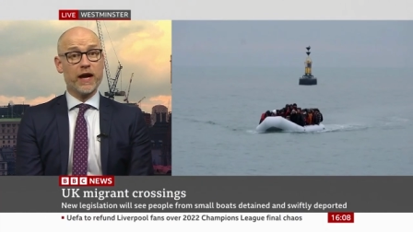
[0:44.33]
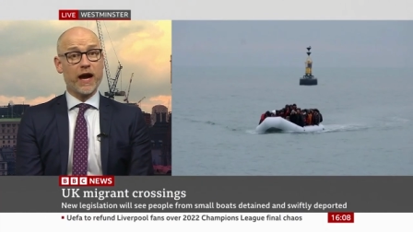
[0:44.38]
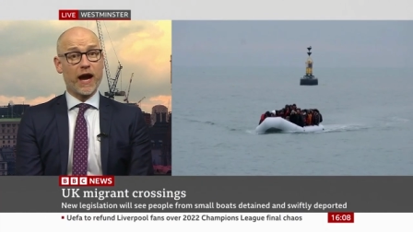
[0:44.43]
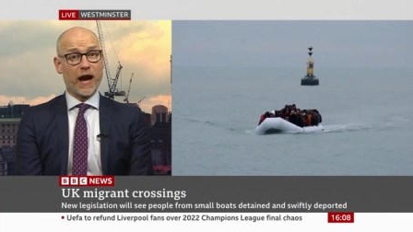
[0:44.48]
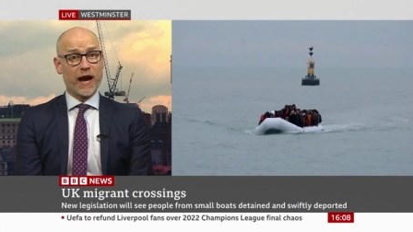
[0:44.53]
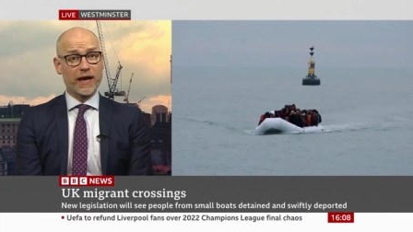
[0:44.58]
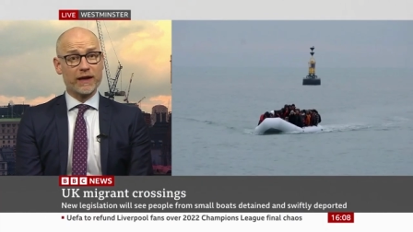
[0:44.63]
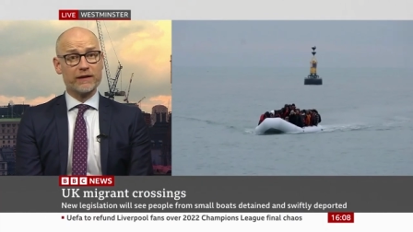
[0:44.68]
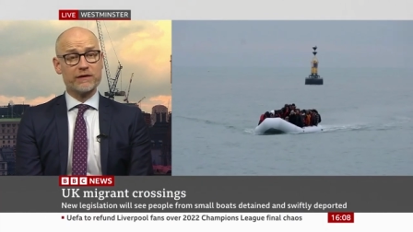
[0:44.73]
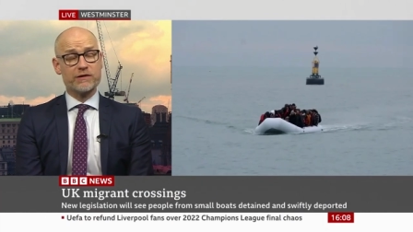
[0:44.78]

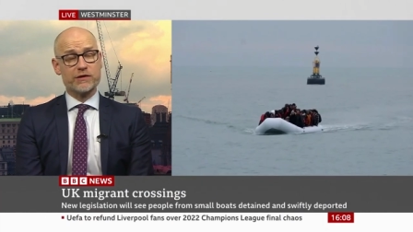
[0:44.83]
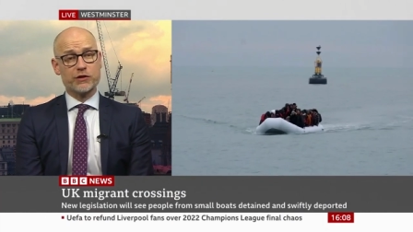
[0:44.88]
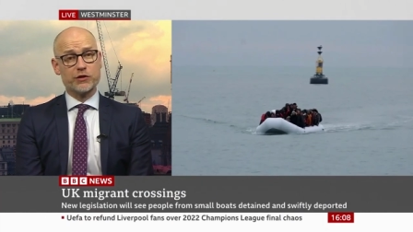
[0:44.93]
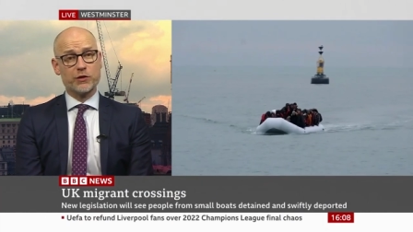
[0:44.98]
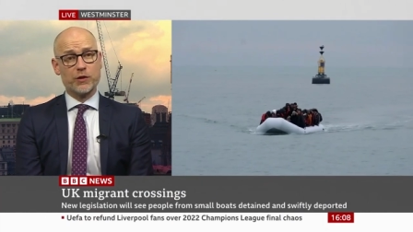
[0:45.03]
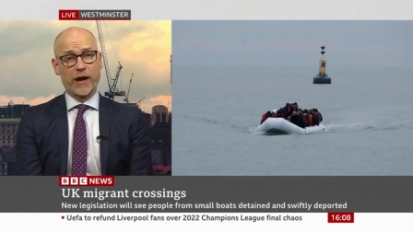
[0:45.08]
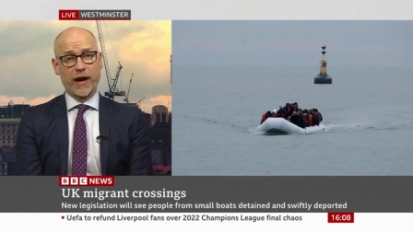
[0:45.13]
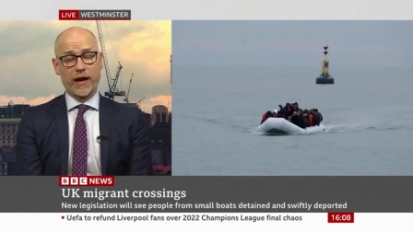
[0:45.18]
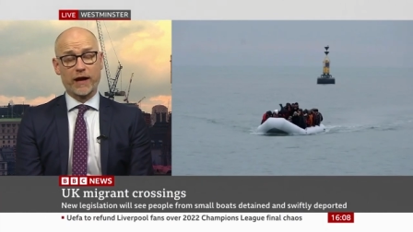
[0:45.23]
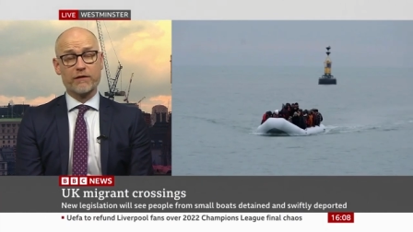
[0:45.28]
and to
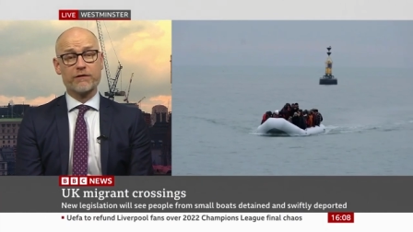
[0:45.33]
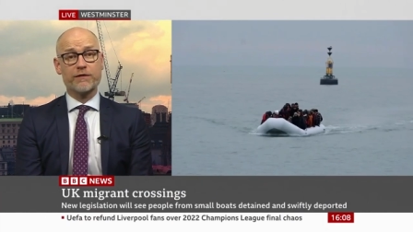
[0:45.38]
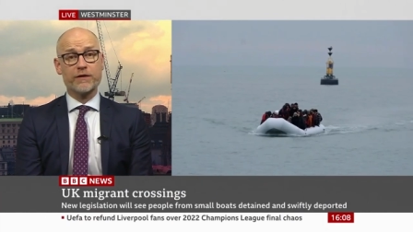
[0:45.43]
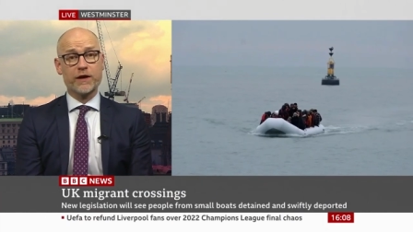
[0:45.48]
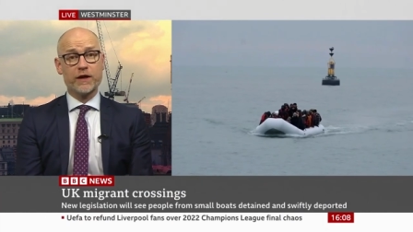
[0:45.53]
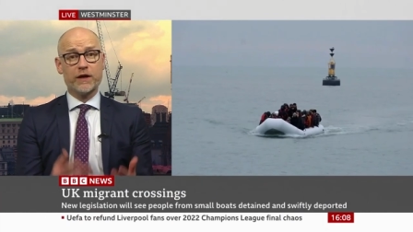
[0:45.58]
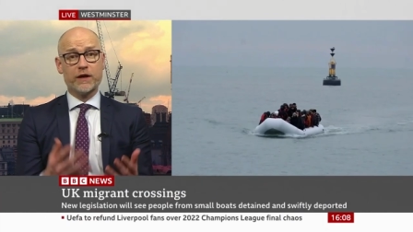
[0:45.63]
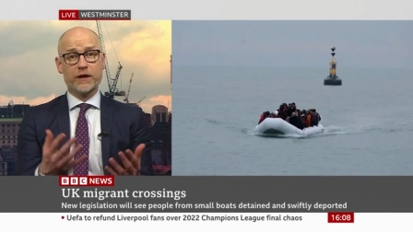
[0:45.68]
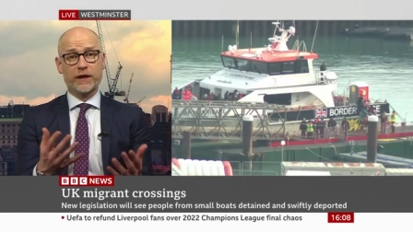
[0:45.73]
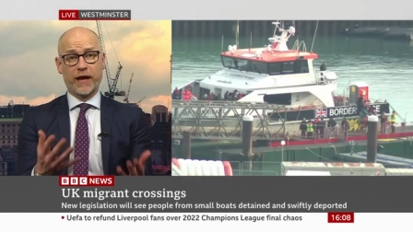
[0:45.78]
have
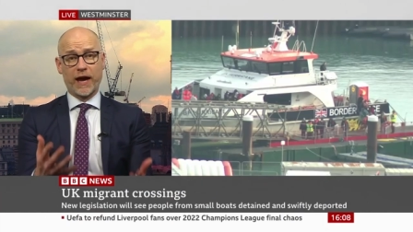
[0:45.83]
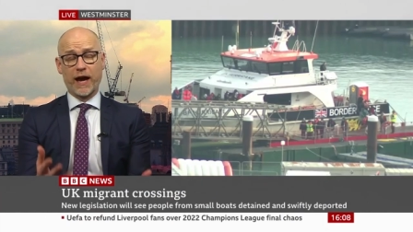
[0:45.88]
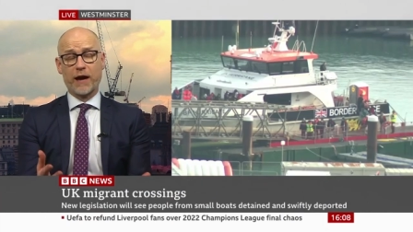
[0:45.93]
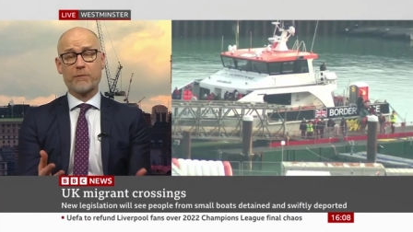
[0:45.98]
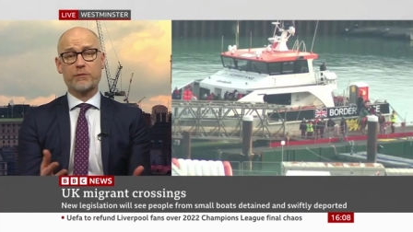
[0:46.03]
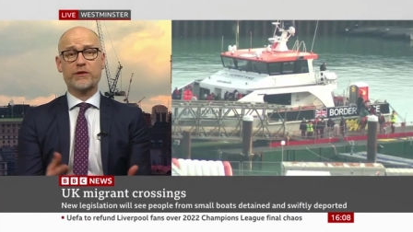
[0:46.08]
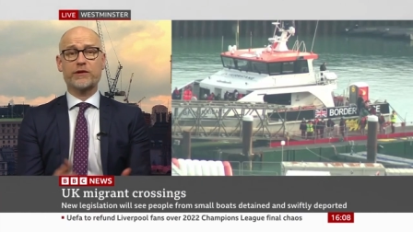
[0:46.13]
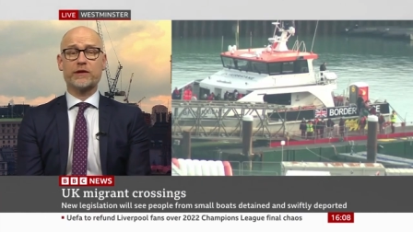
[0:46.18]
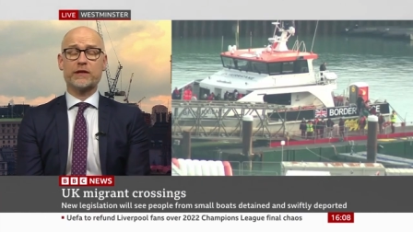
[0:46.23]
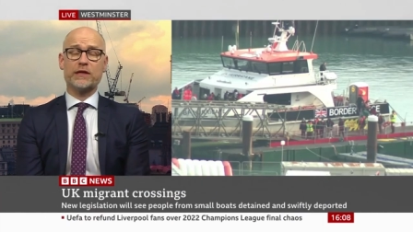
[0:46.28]

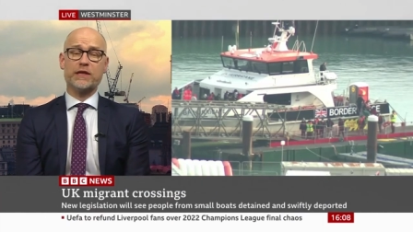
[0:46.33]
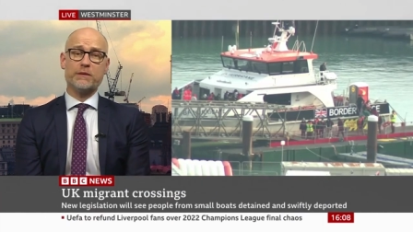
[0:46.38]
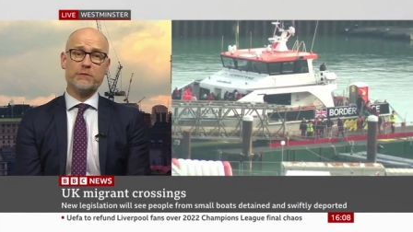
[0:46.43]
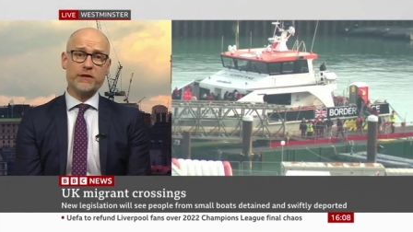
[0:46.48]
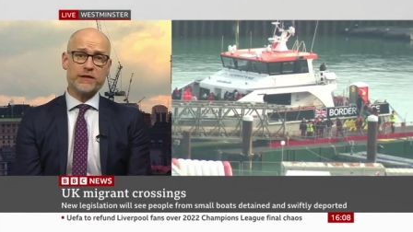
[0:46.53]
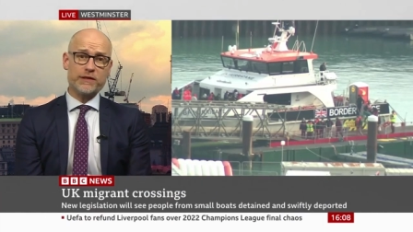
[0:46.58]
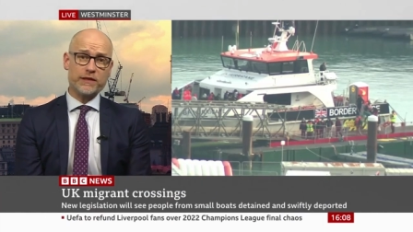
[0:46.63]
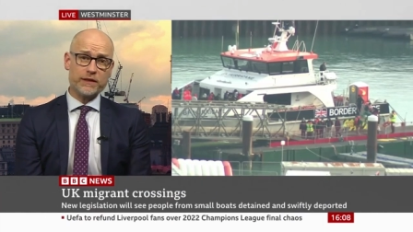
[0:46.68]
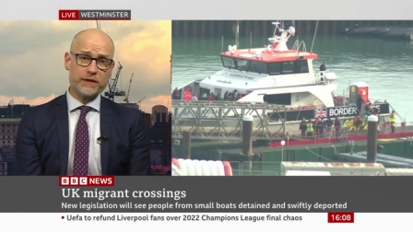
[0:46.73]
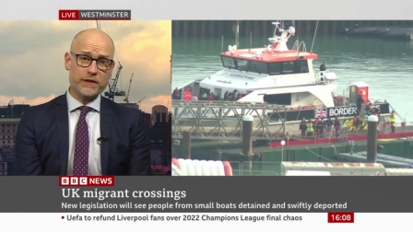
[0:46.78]
capped and
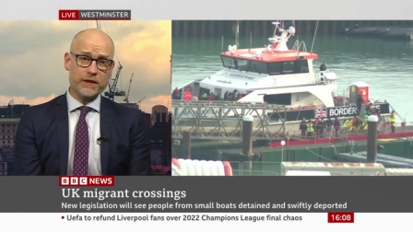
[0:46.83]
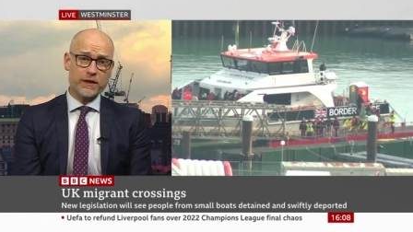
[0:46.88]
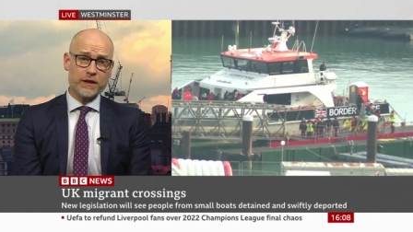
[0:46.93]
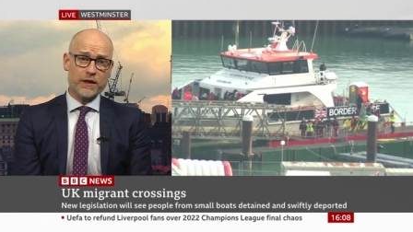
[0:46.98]
limited